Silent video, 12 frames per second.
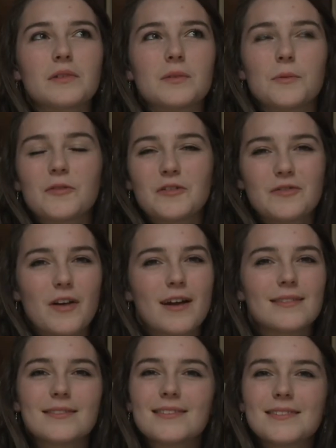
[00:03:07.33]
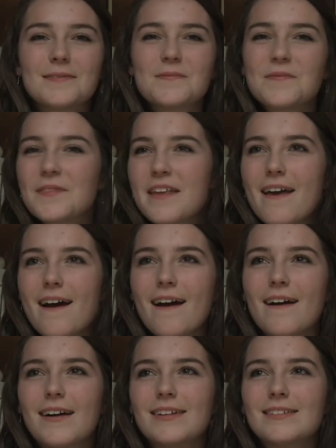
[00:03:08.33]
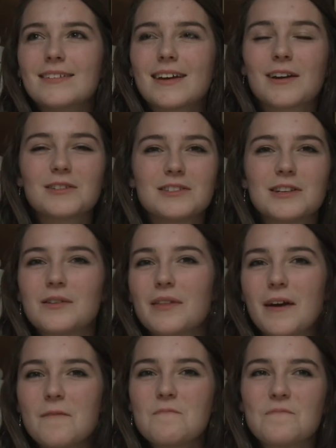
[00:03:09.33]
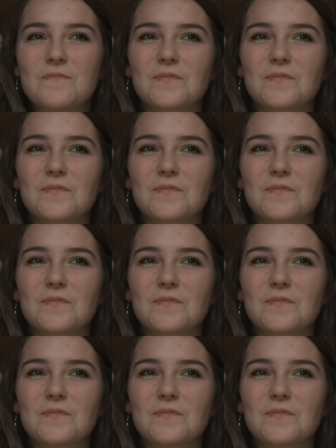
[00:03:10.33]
some of her friends, and I got to know them.